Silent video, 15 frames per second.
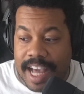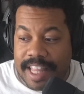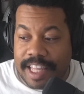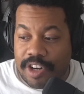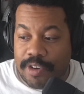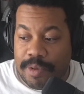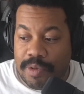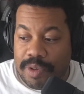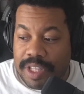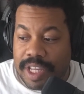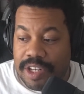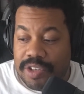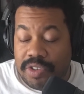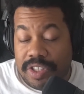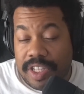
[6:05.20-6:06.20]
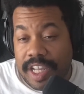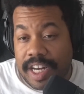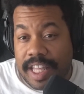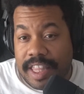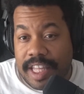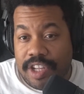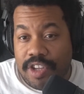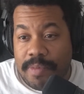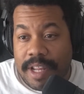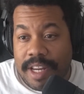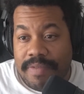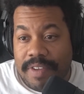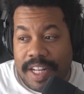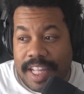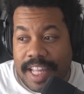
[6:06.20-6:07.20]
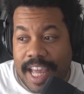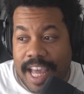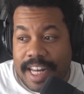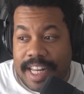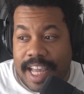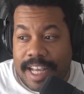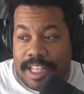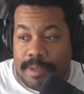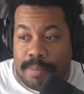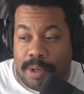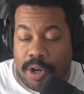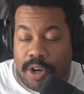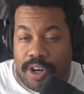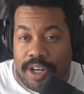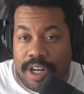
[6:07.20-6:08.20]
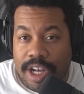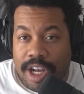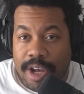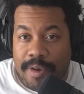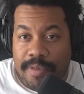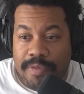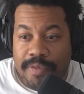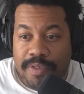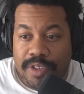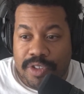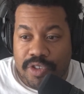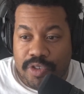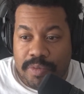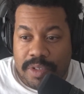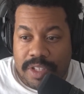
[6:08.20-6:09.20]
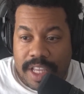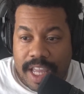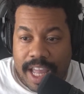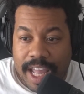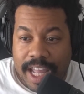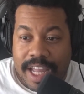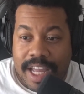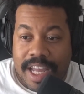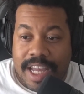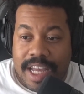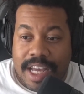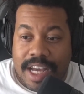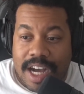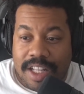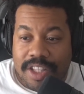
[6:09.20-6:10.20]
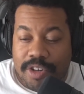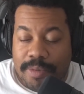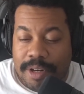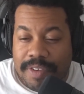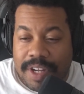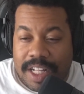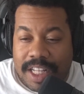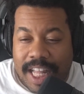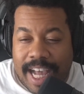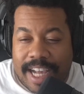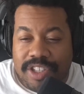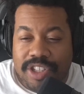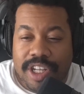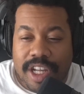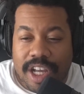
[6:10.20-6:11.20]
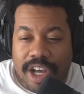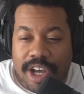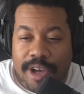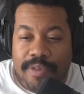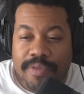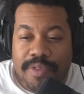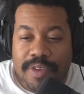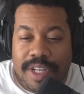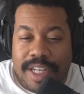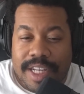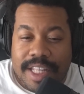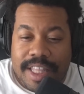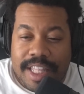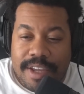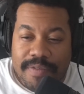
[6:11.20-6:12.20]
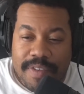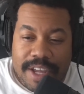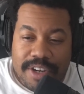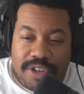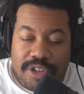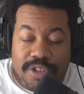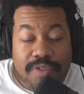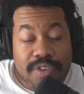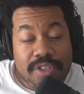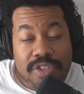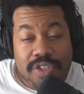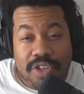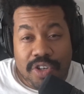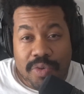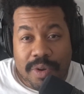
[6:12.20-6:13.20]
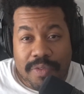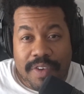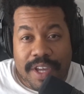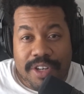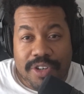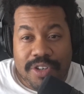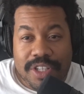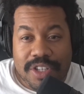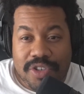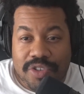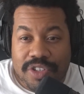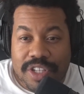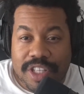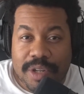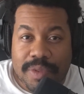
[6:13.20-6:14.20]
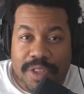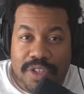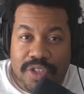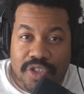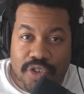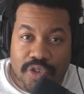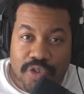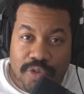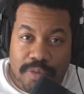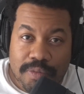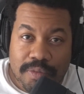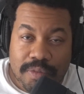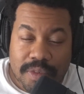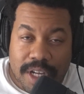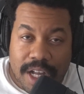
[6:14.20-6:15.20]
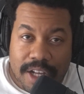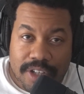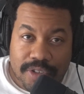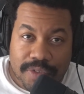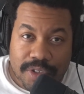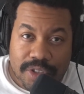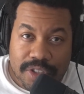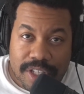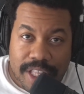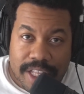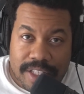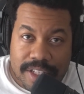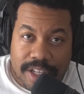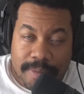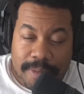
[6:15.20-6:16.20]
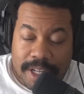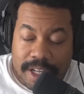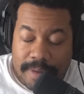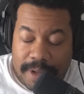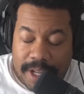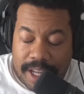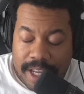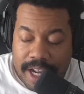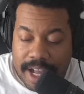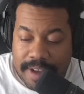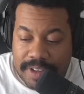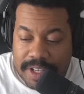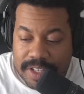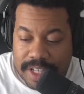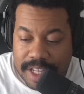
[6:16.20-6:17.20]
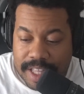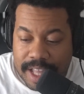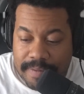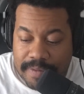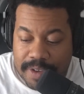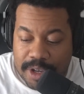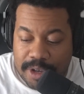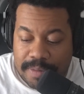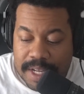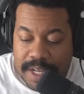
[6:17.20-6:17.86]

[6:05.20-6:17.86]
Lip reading: think it'll be really interesting, and I think you might even get, as part of Doomsday, a little bit of a clashing of the Avengers versus the new Avengers as you're dealing with this Doom controversy that's going to be coming in, obviously, in that film.